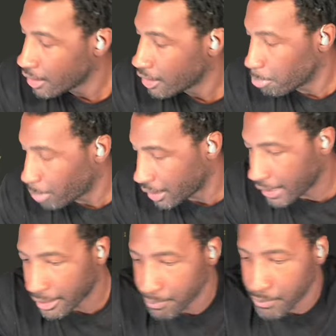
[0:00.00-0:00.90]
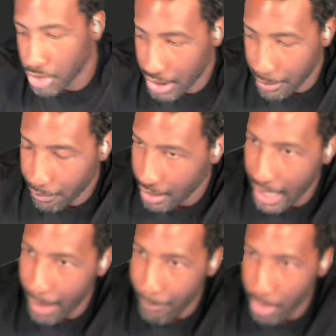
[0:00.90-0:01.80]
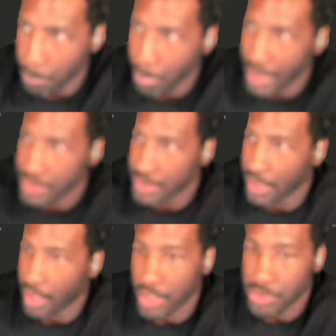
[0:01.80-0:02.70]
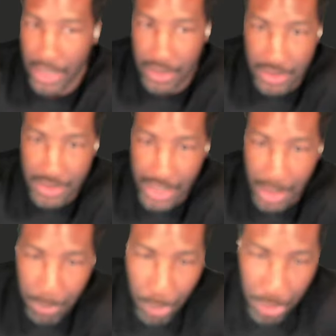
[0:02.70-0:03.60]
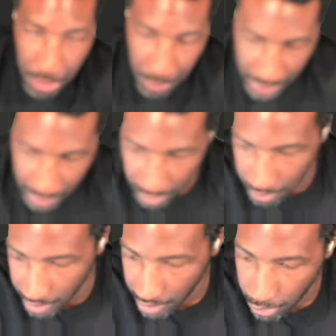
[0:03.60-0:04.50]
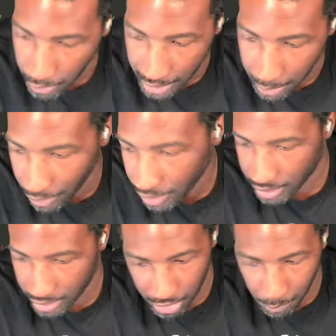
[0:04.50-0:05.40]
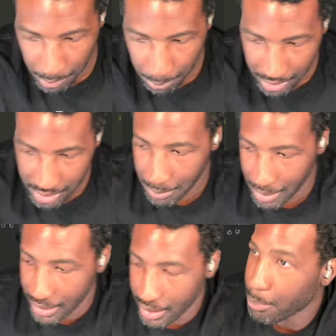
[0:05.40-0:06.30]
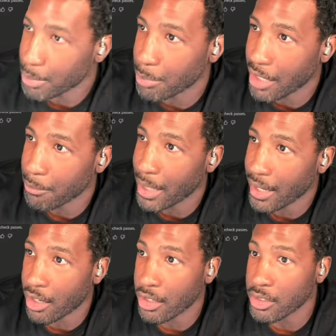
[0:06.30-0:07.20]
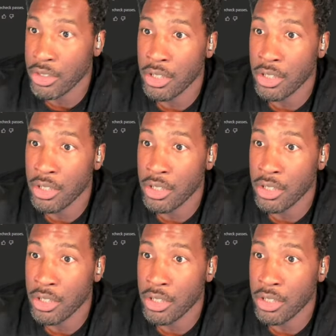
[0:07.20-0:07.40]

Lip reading: But yeah, you should definitely have your pricing and contracting set up before you do any coding or any work. You don't want to build something and then people back out on you.